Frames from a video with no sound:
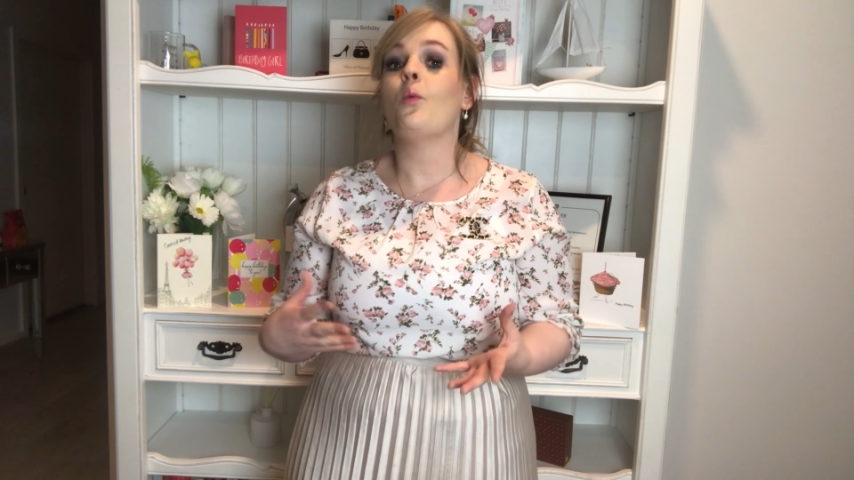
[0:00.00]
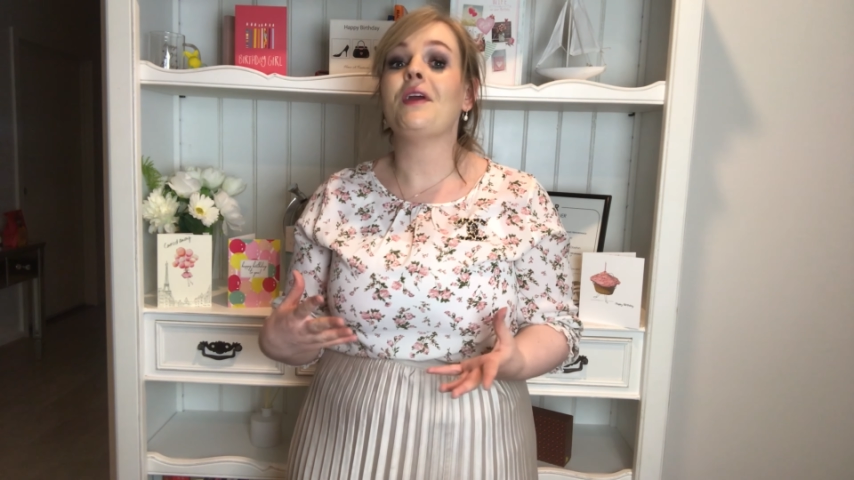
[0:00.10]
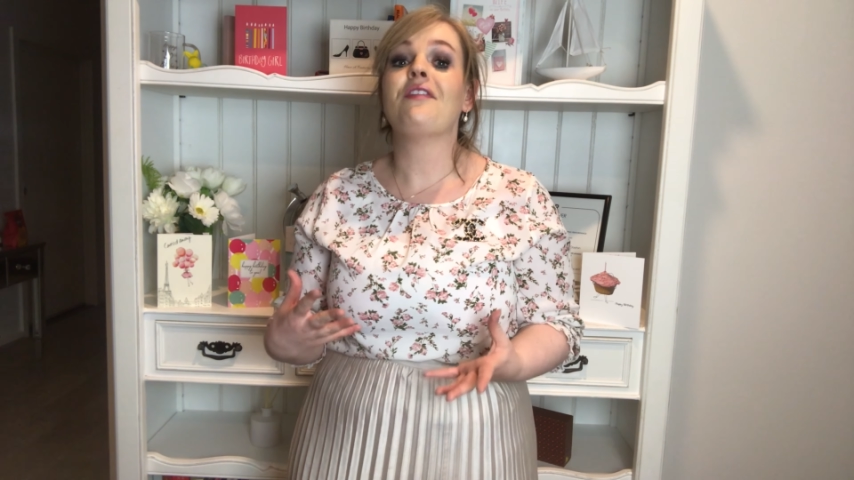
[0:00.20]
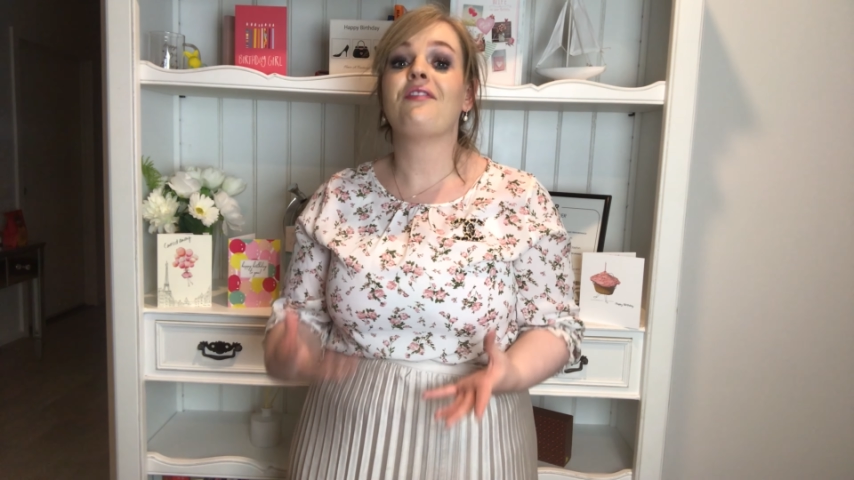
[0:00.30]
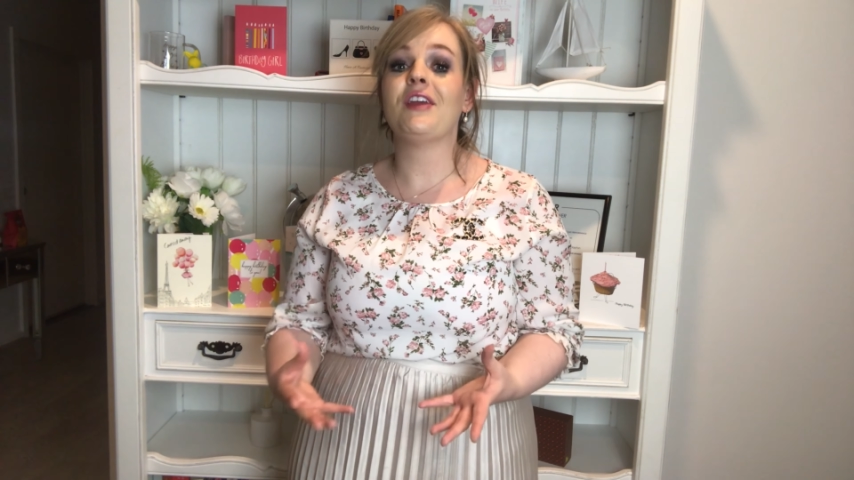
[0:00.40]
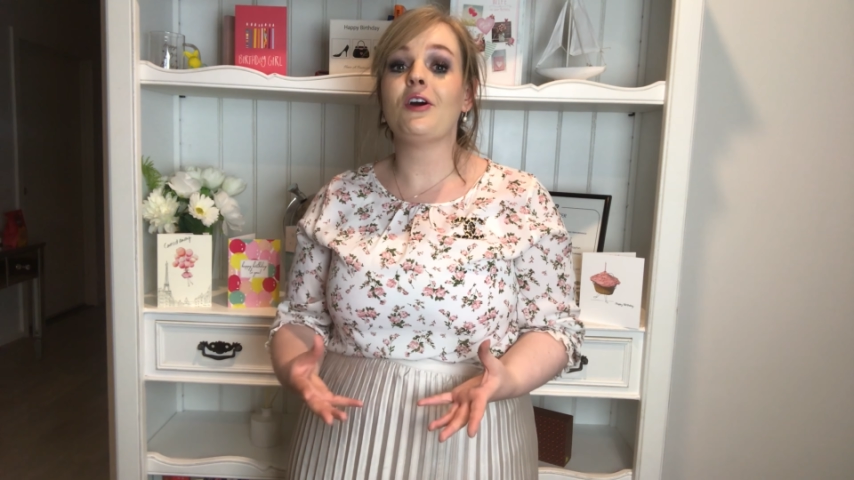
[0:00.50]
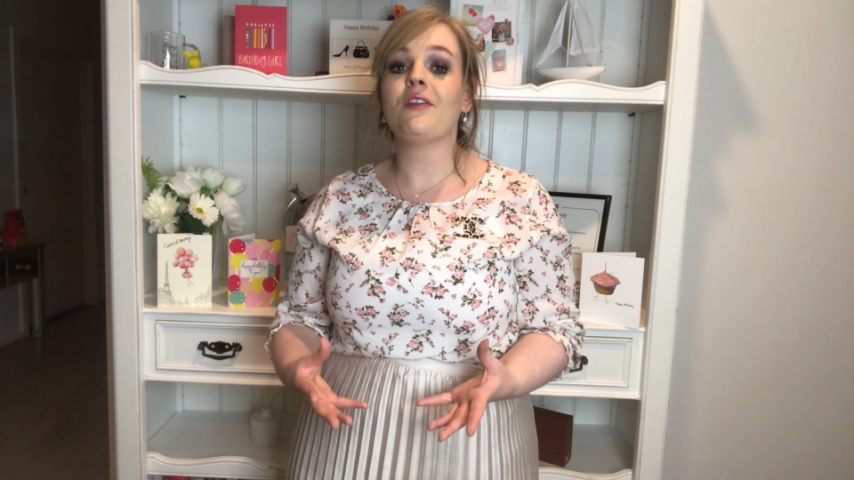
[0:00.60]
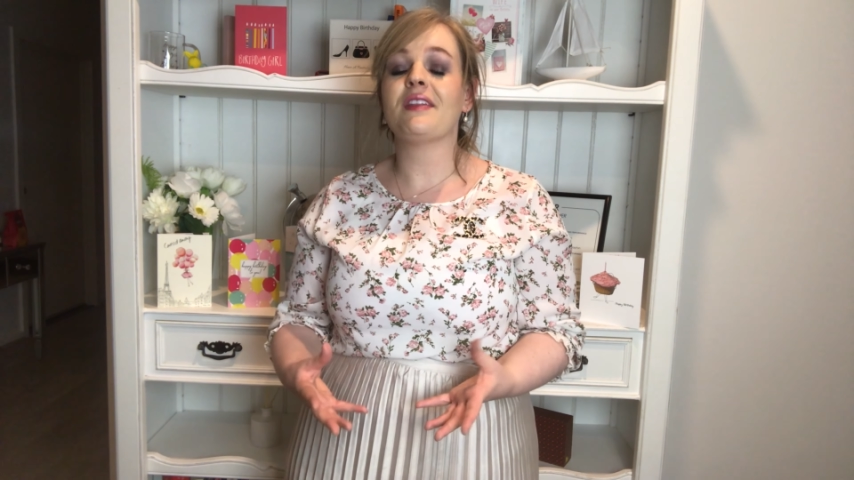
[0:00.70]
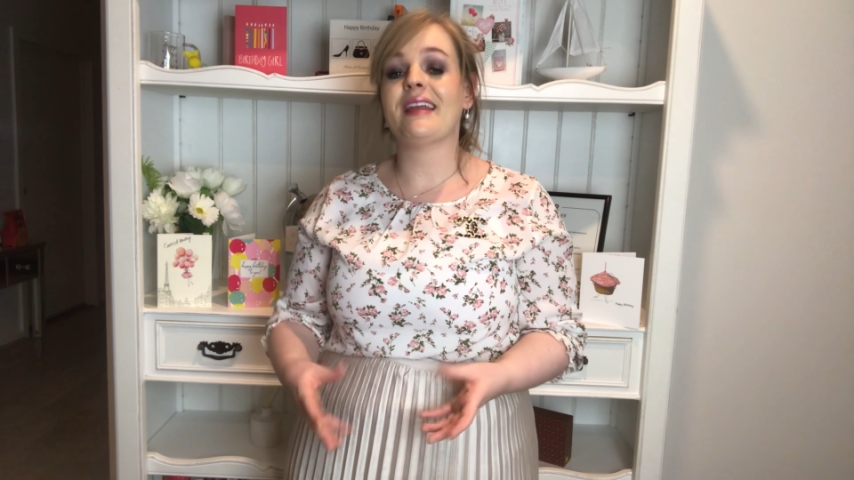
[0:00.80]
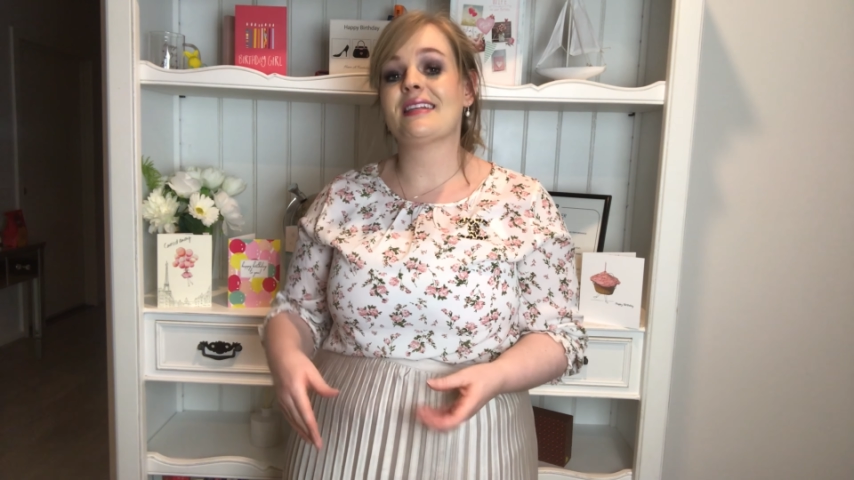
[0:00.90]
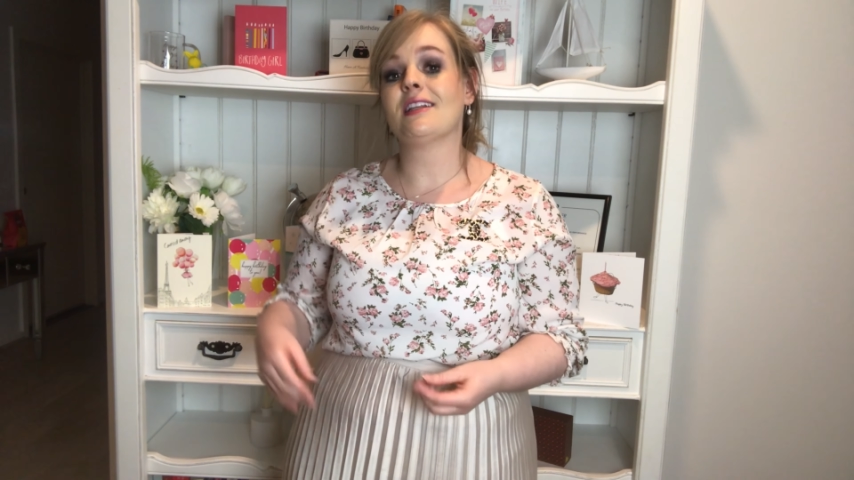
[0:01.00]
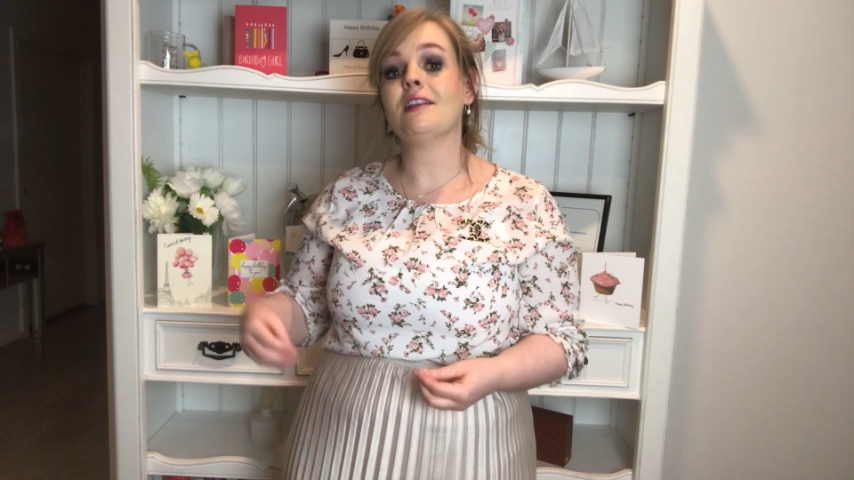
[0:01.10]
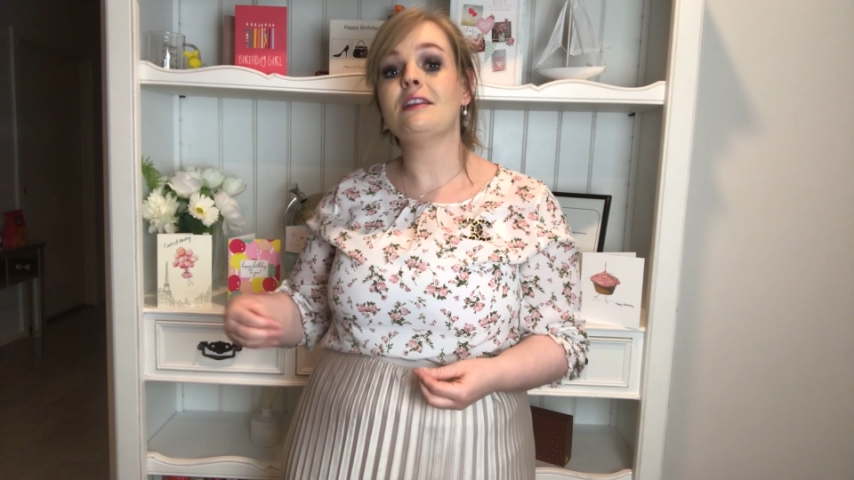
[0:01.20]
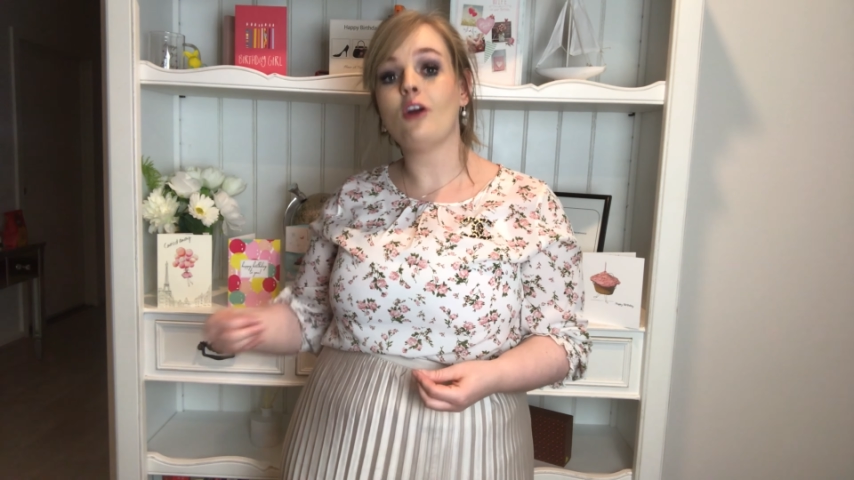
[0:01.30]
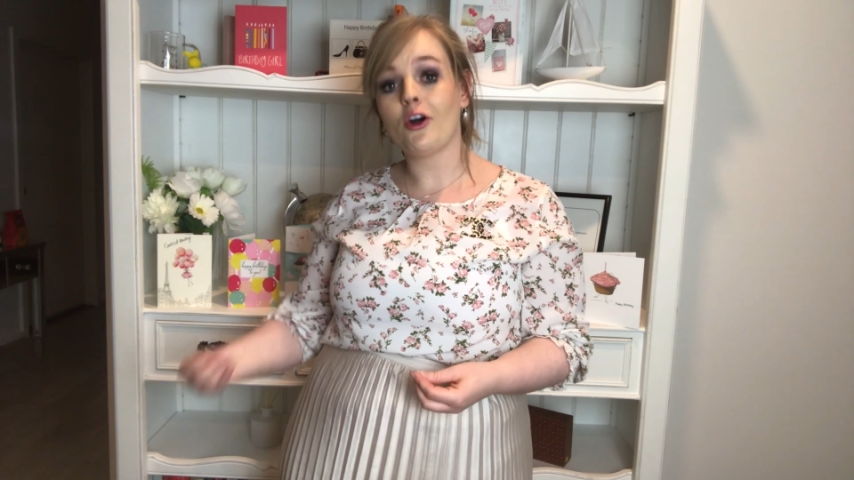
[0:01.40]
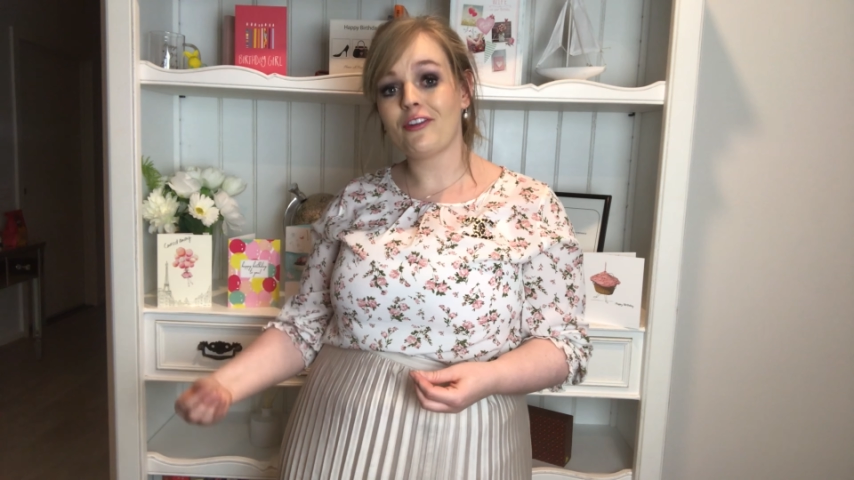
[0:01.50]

We feel that there's a lot